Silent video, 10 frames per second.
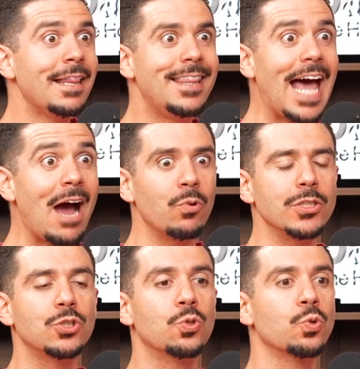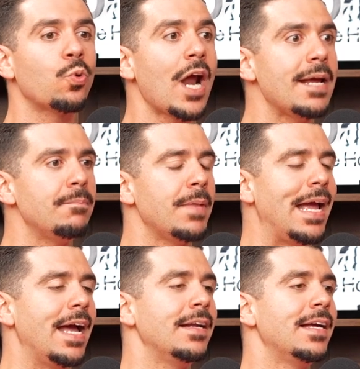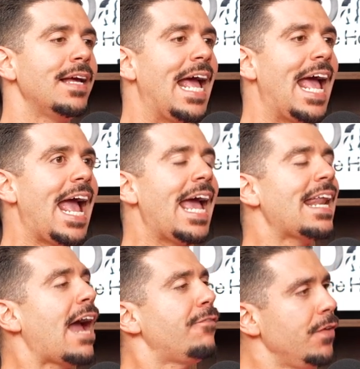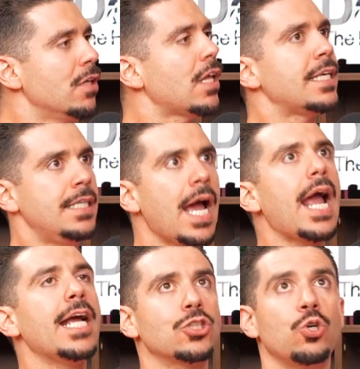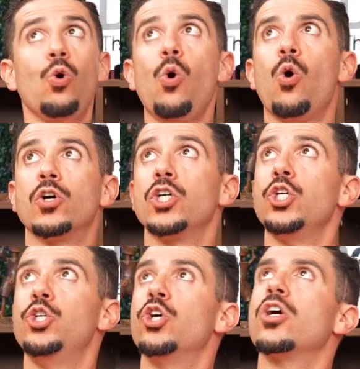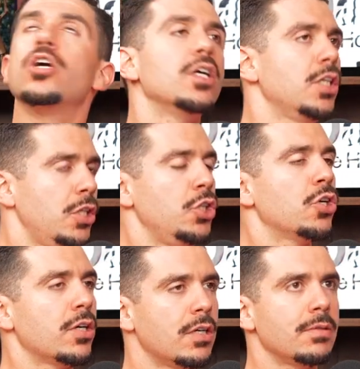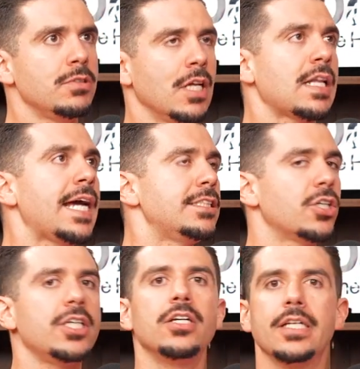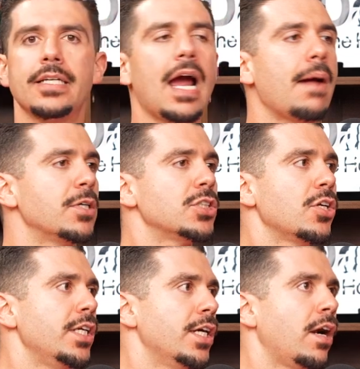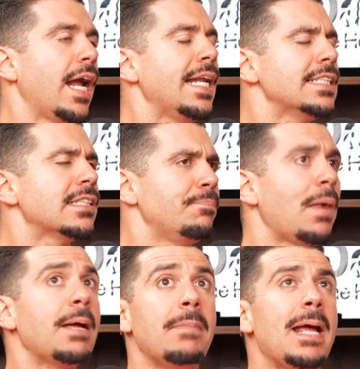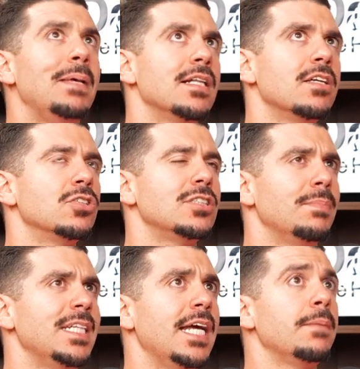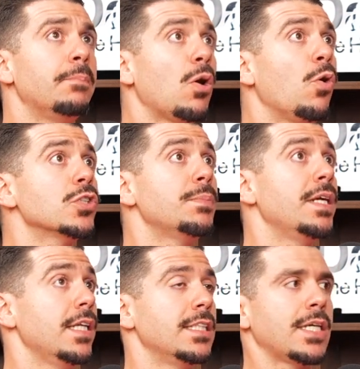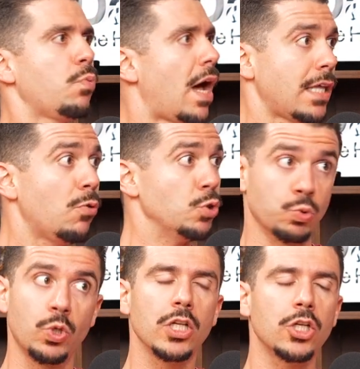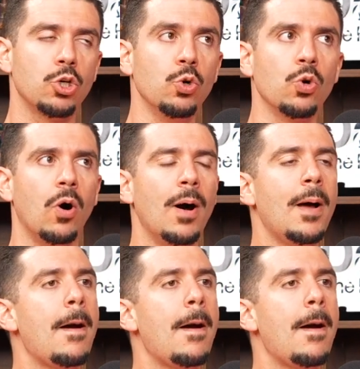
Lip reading: that was great, man. And I feel like, yeah, it's cool. The lights are here, the cameras are here, and it may be a little intimidating, but ultimately it's like, wow, that was really cool.